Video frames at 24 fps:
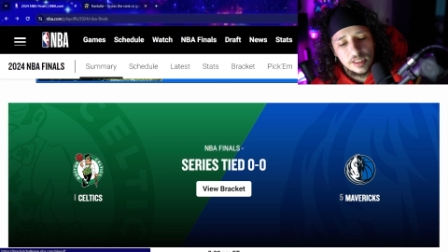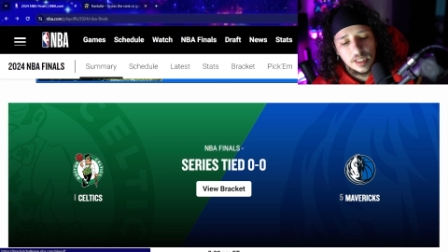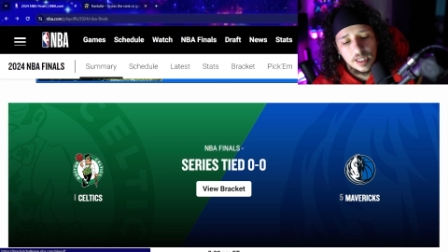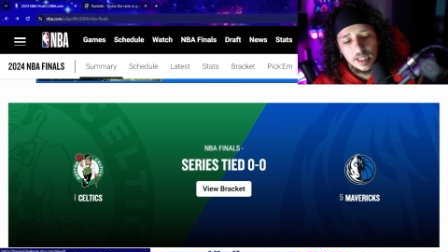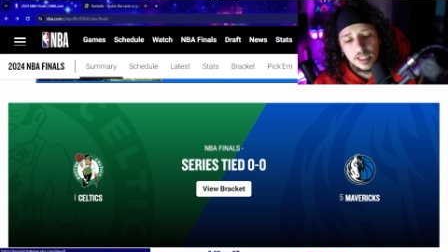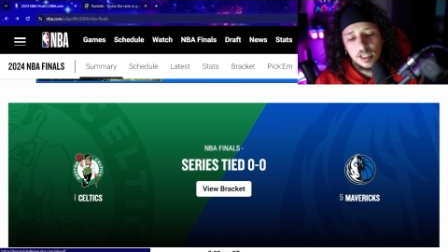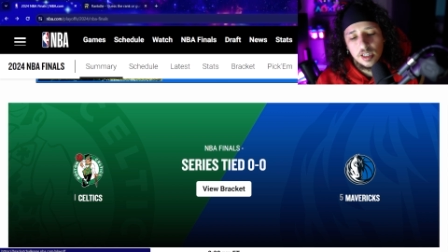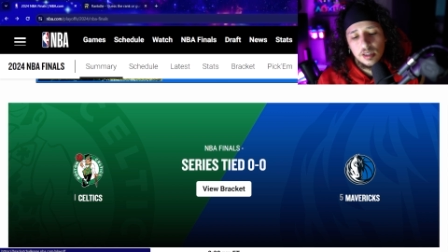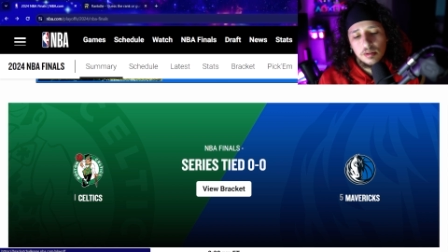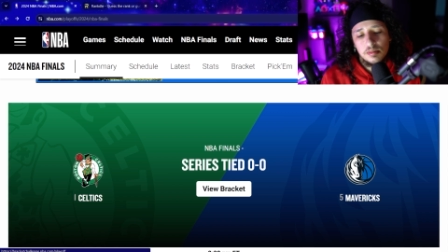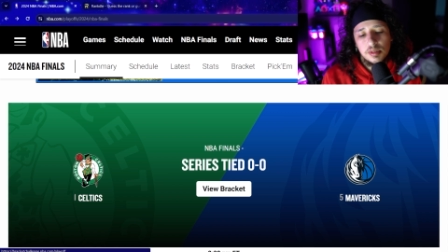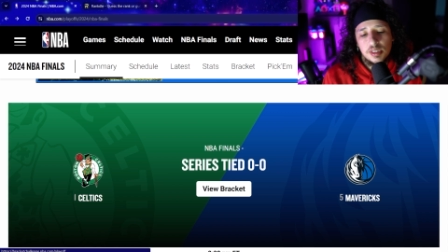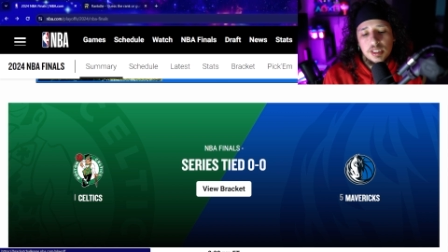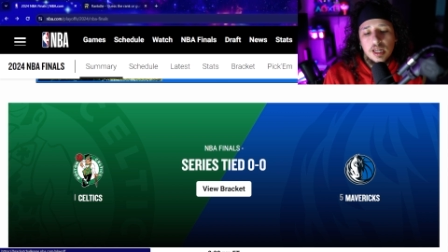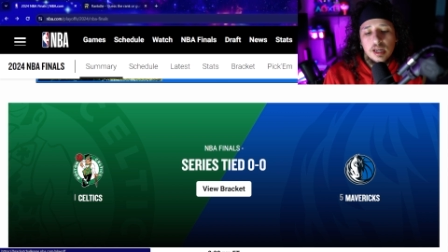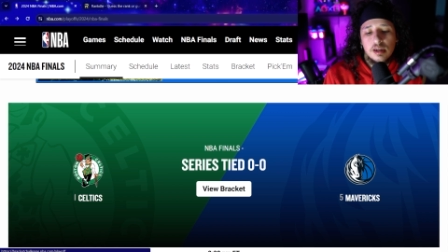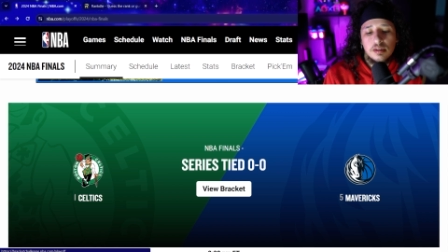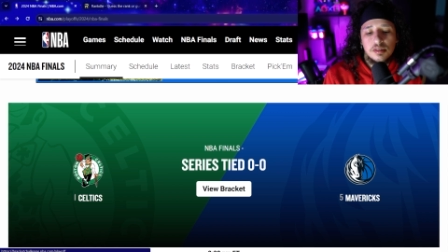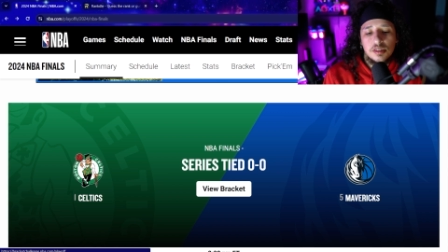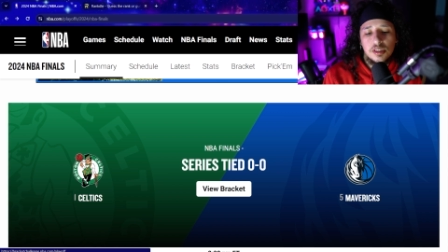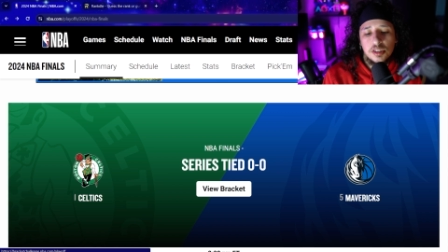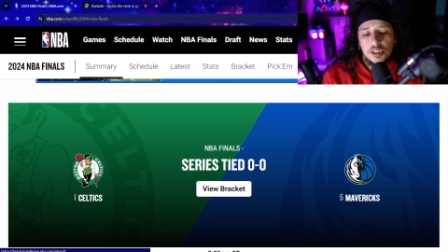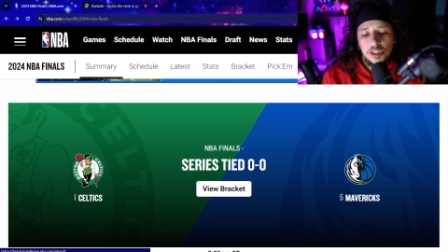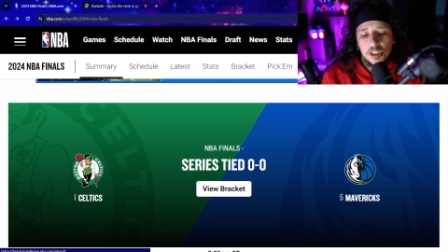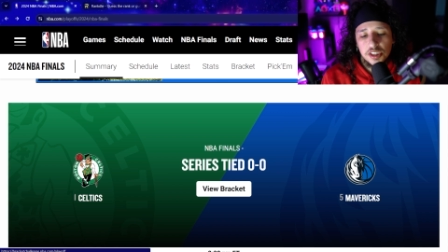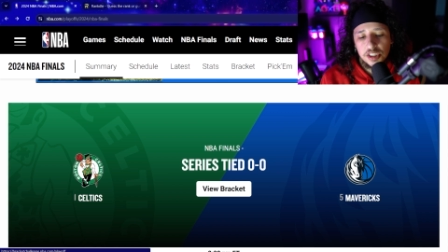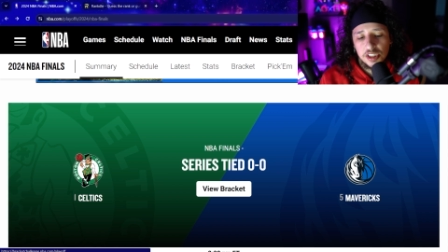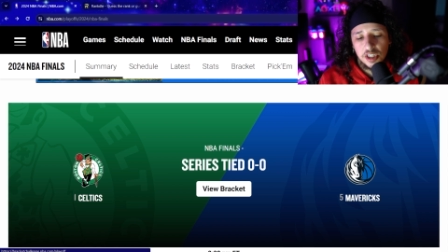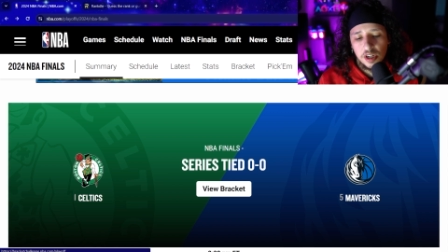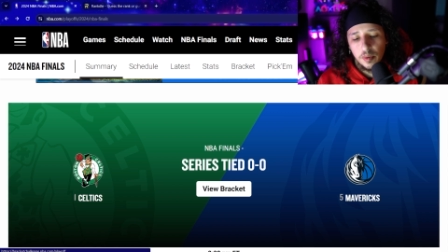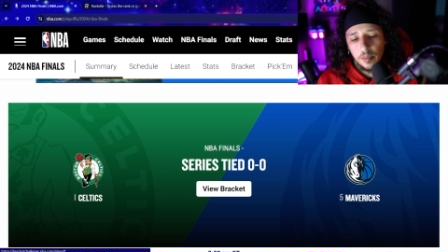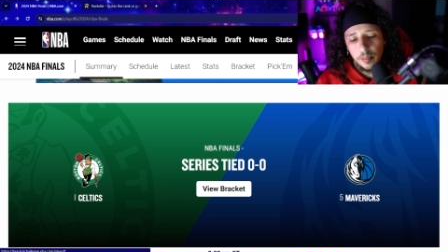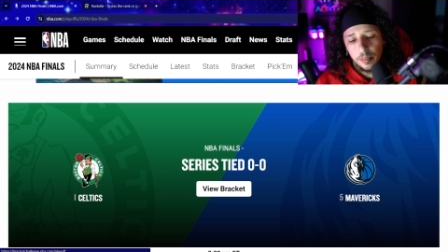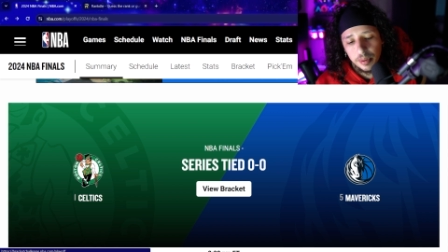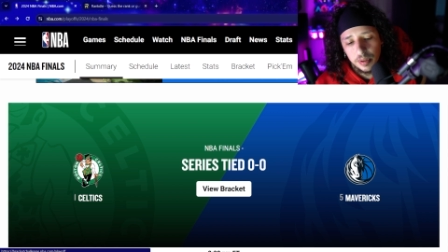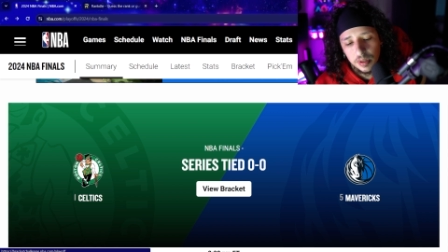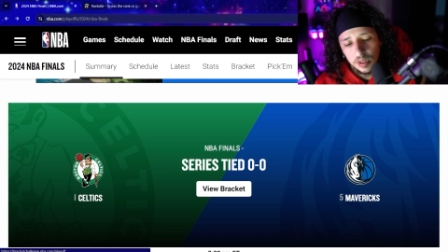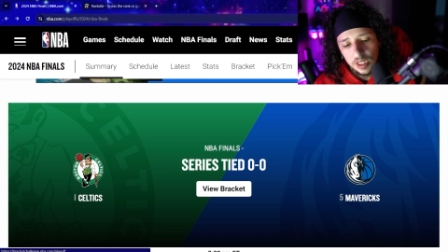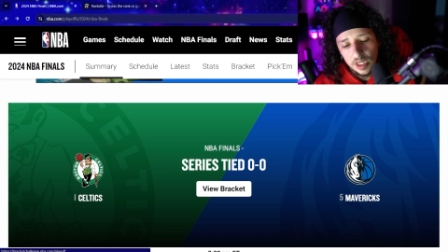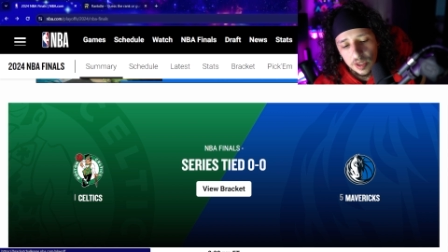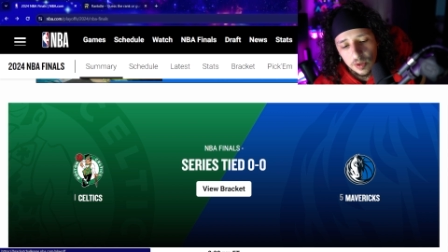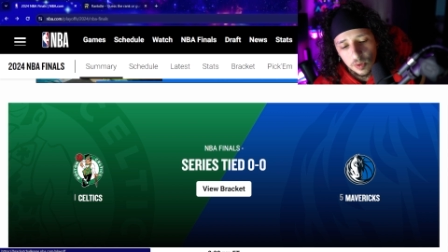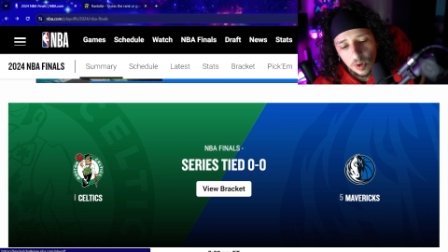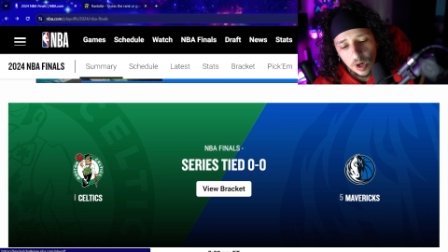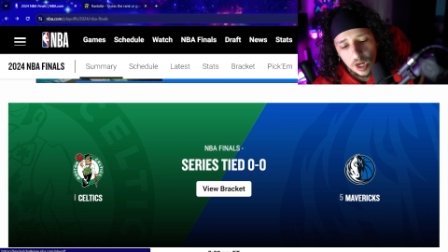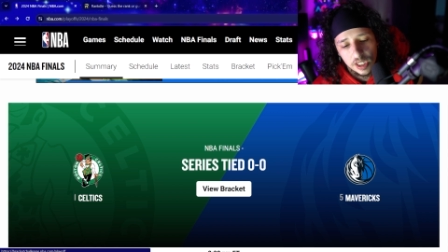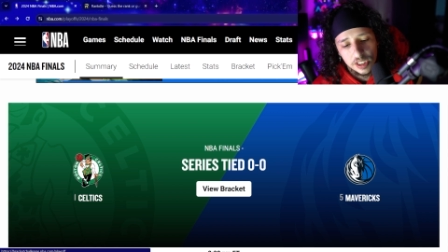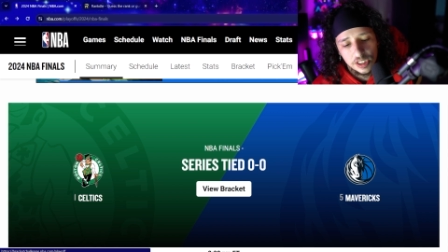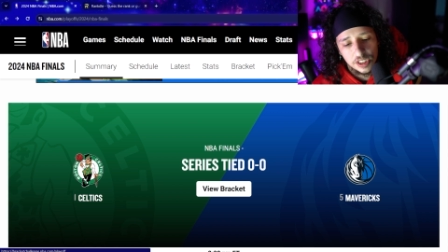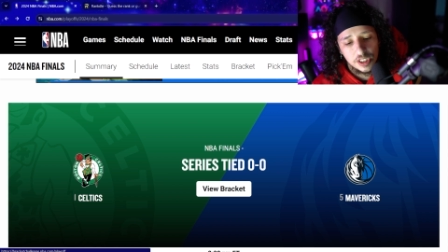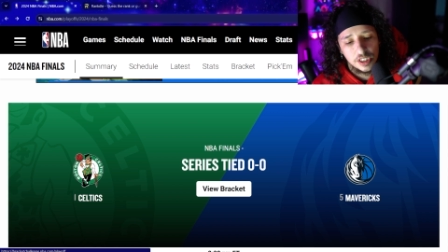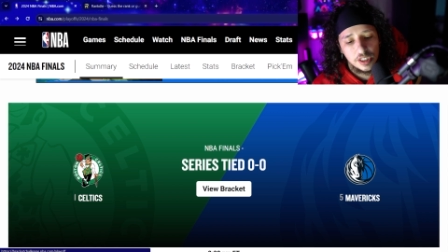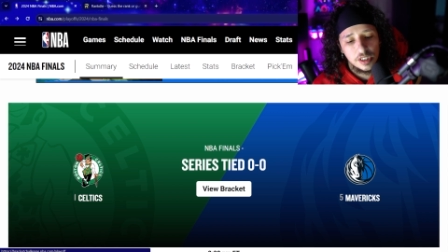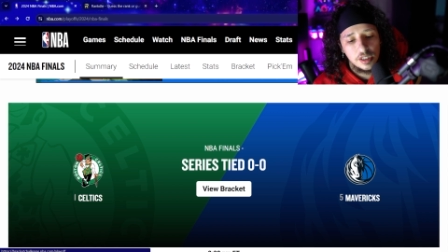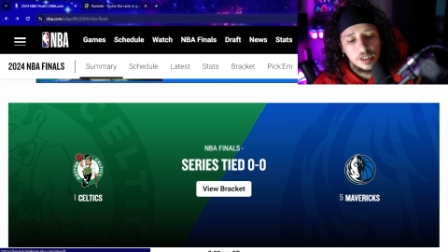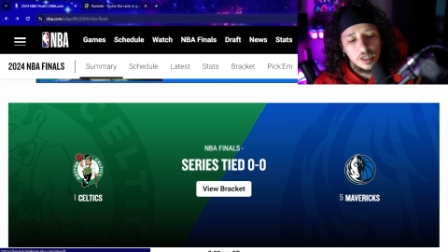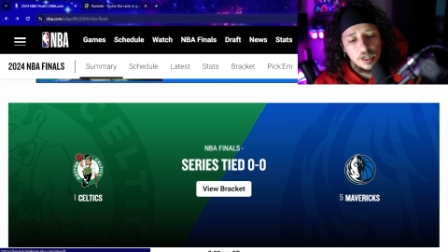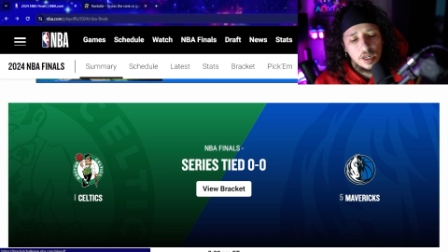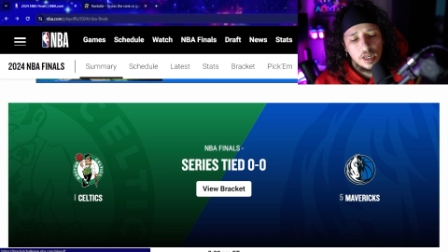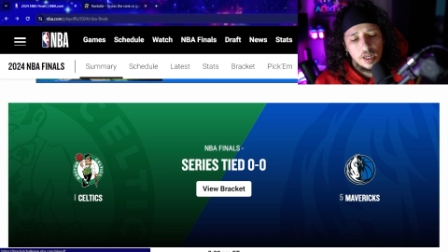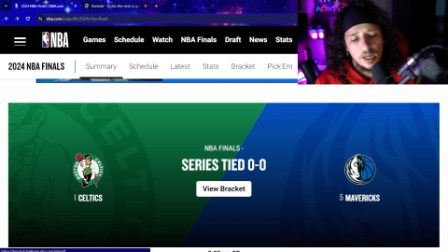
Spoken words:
It comes down to just complete roster.